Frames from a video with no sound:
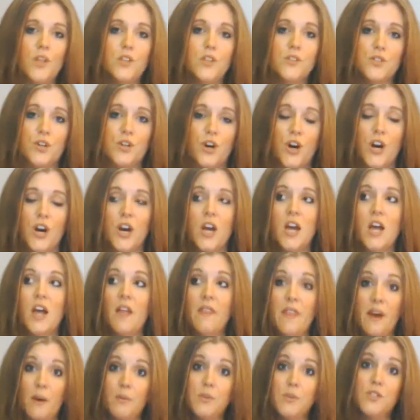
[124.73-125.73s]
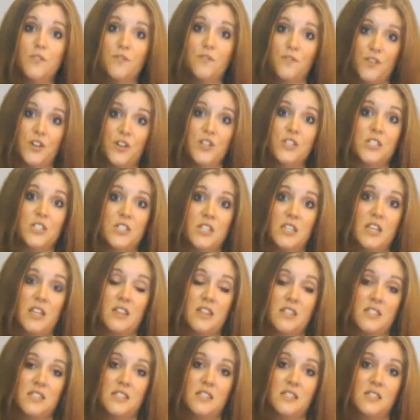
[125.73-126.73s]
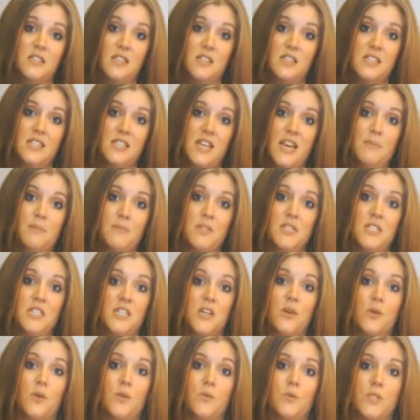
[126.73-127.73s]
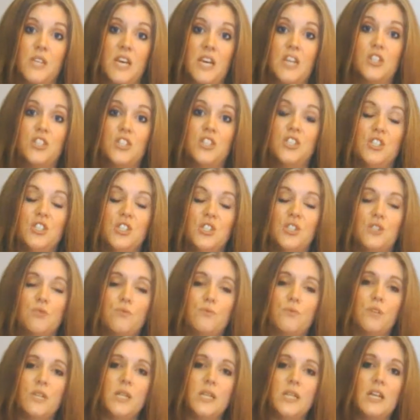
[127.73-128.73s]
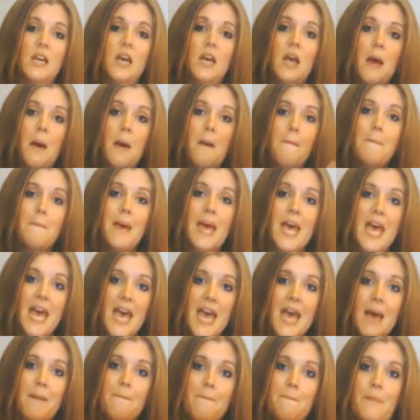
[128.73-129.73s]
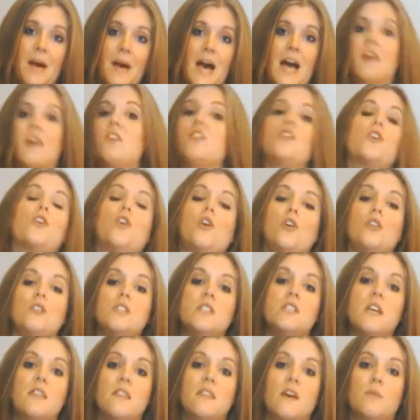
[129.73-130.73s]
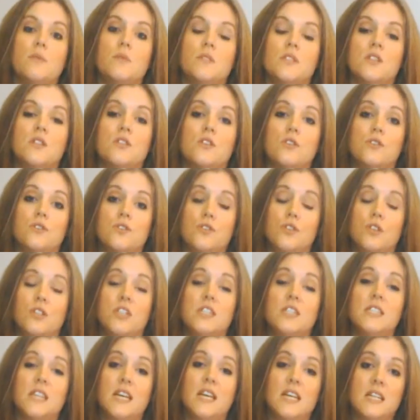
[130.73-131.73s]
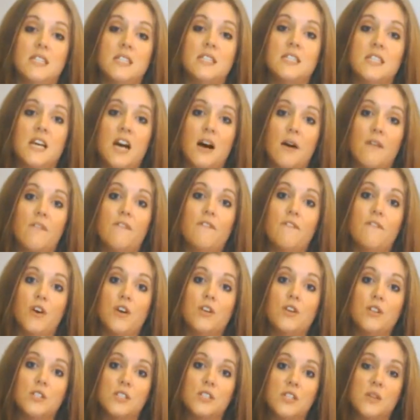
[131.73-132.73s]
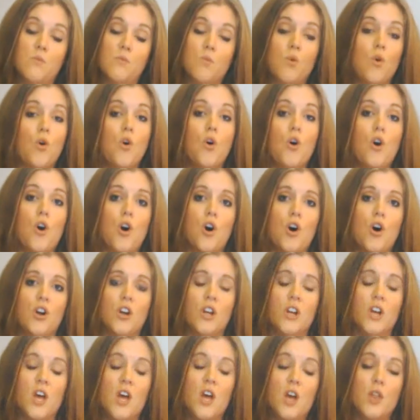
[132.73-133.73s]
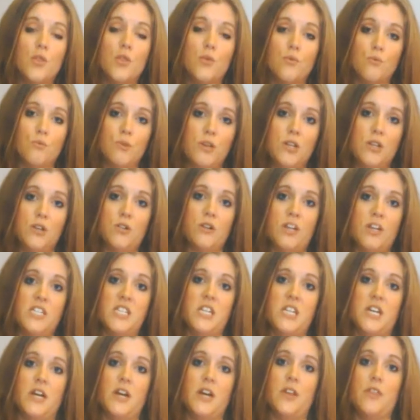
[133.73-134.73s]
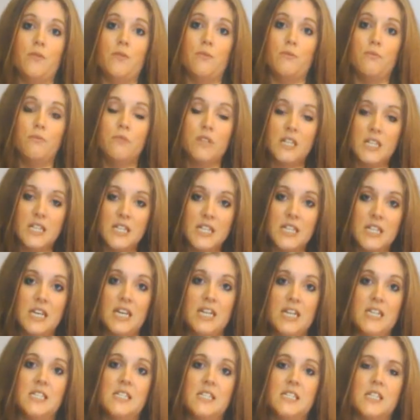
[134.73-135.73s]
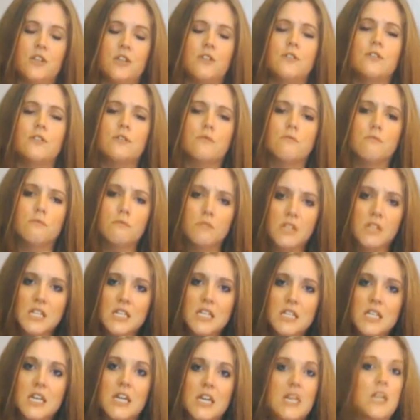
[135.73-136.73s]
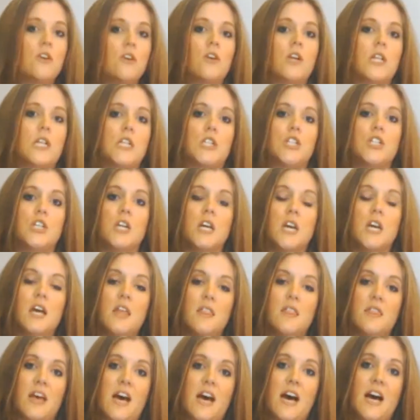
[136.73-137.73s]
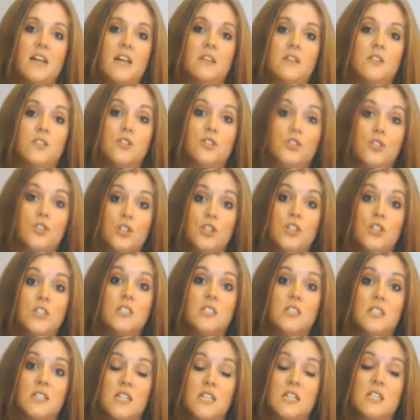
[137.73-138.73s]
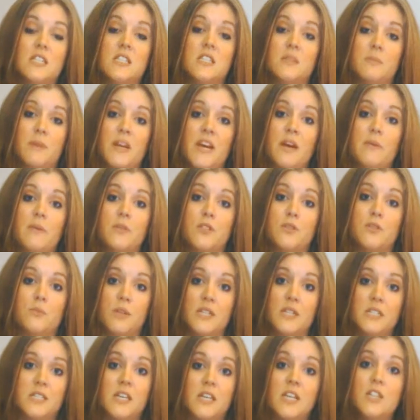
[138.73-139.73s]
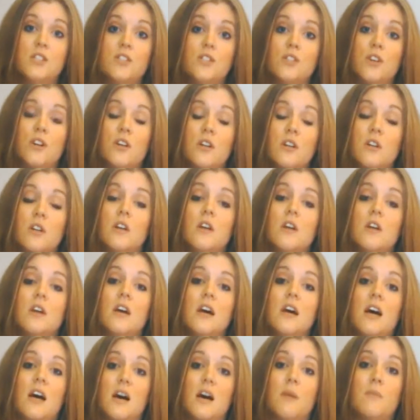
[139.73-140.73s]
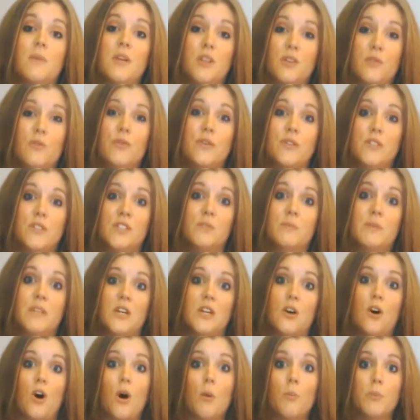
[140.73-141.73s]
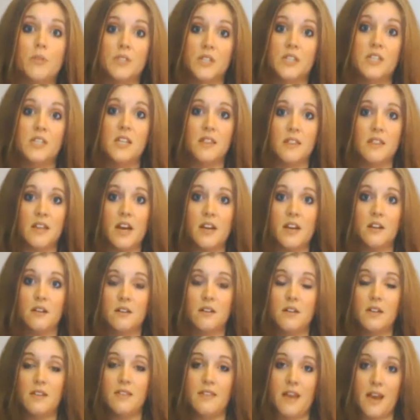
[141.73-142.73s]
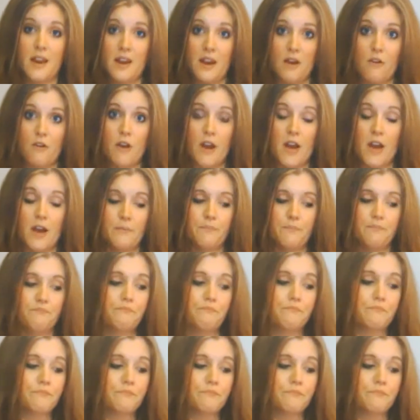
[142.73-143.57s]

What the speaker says: So that was the first thing that this aimed to deal with. It was actually just to really pare back the content that was in those units and start focusing more on the real criteria, the really key skills, the really key knowledge that students needed to be able to be assessed on in order to be competent in that area.